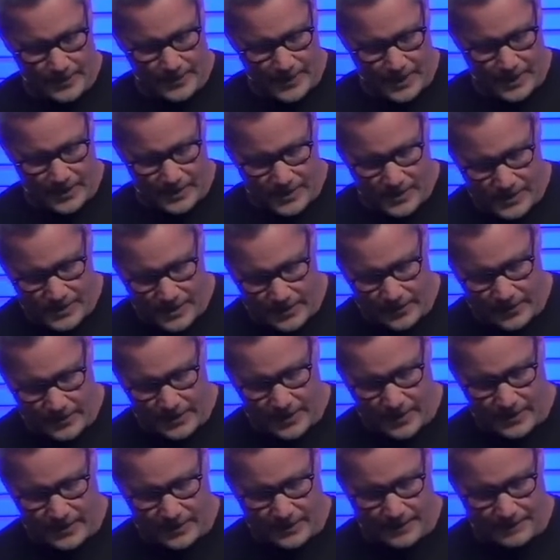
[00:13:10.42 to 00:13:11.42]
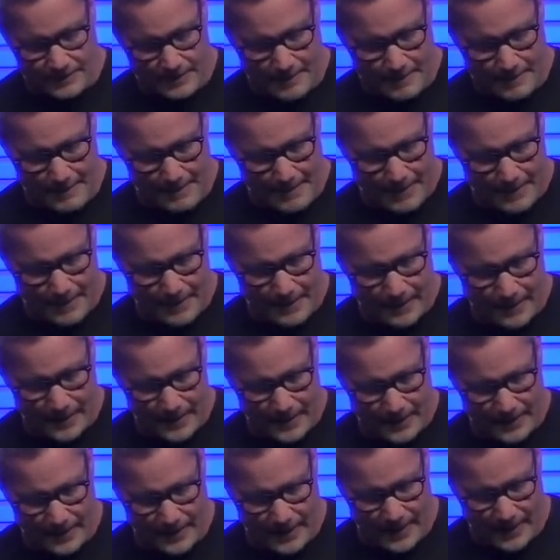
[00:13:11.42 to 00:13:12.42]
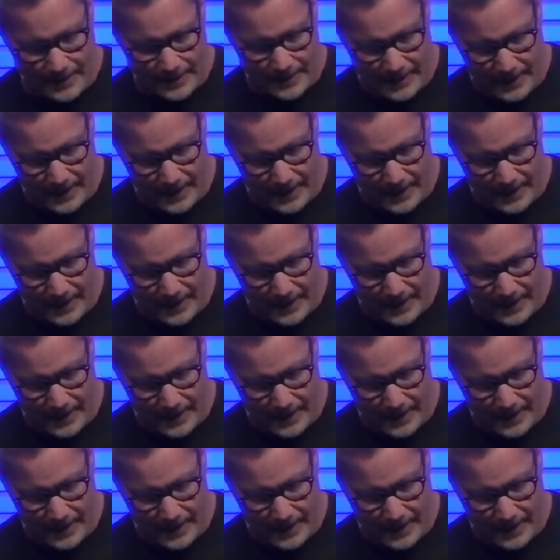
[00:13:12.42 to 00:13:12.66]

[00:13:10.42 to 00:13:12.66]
the Assyrian and, and,